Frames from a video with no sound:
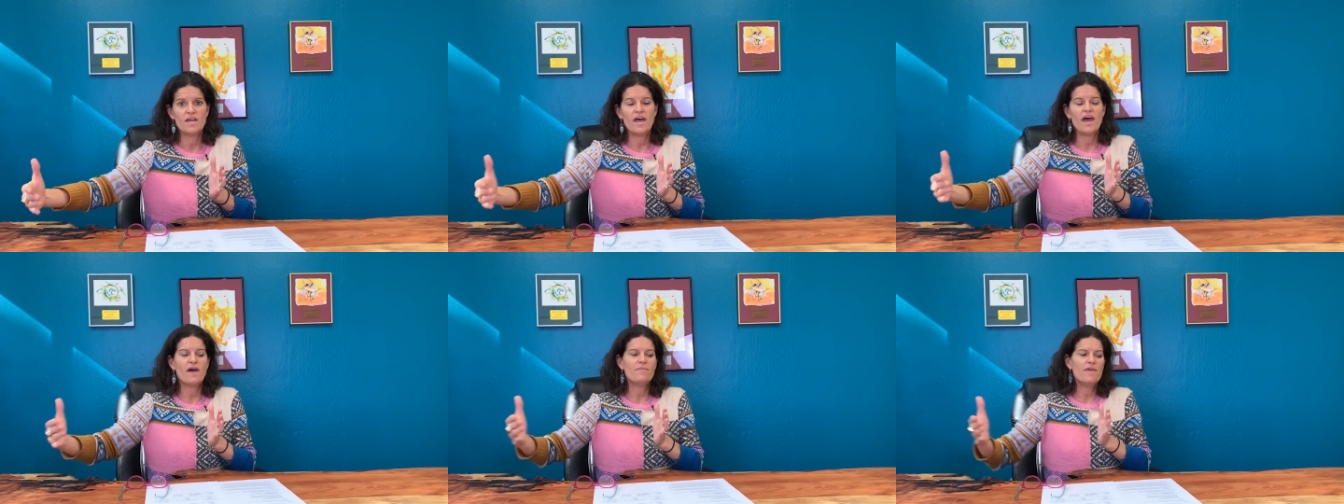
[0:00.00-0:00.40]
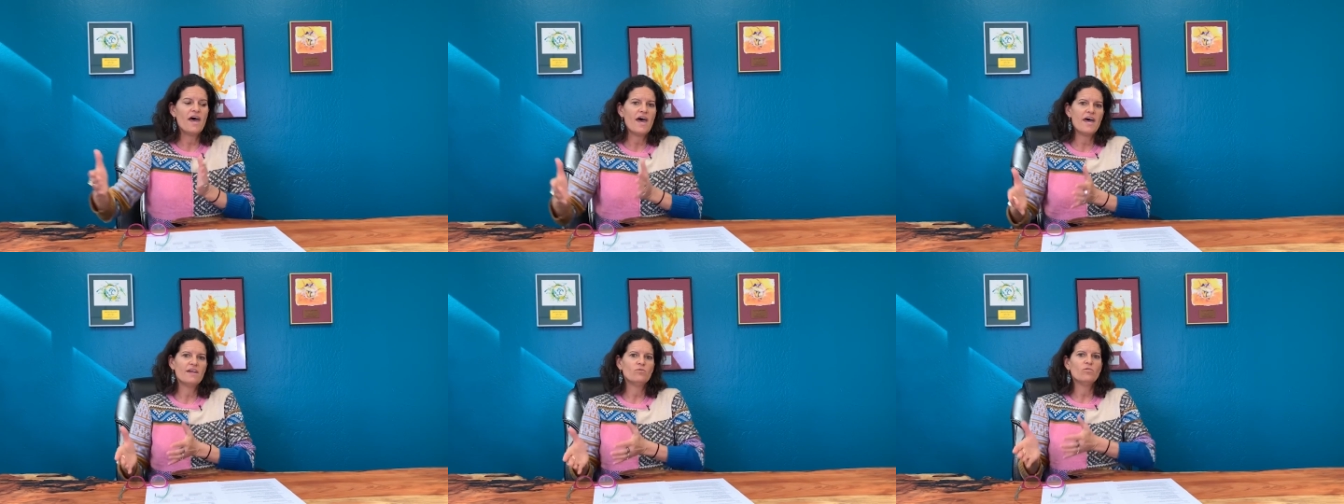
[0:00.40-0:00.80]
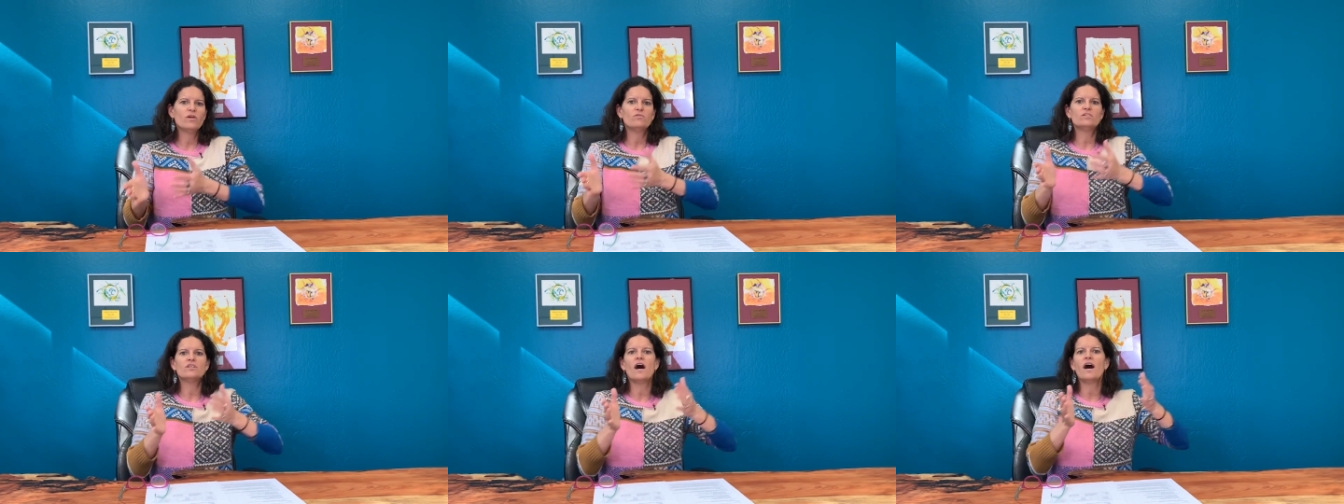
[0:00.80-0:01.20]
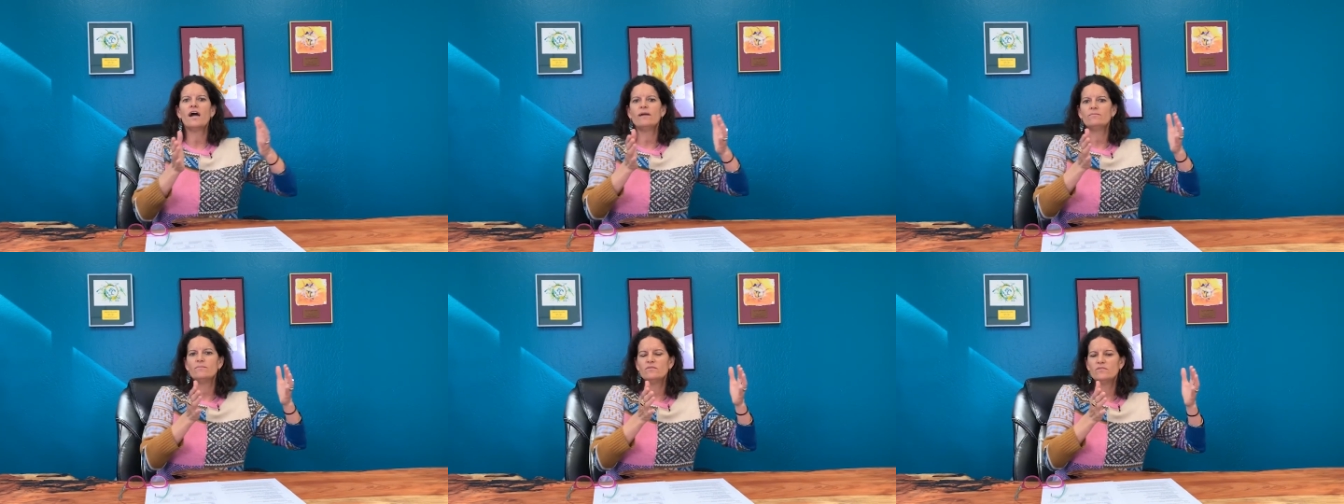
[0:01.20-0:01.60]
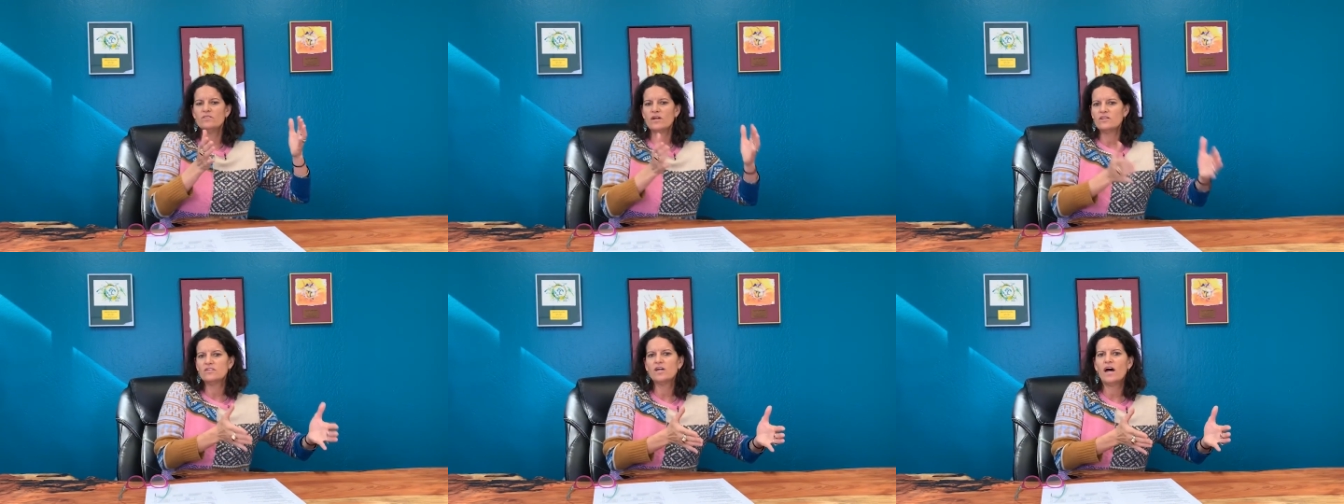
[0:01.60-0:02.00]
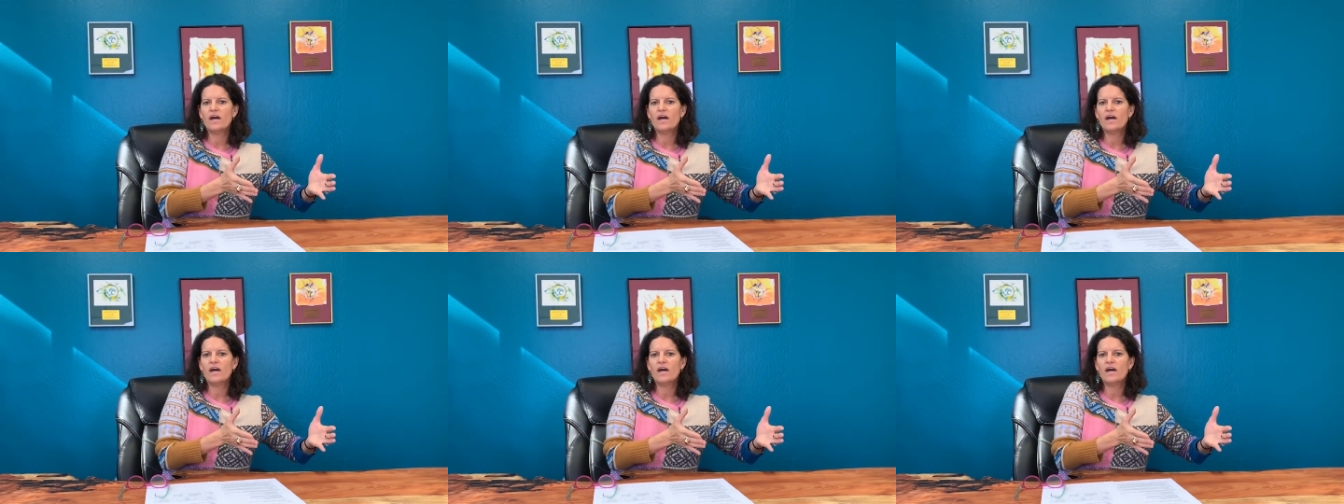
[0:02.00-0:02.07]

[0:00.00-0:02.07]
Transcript: and then we were time de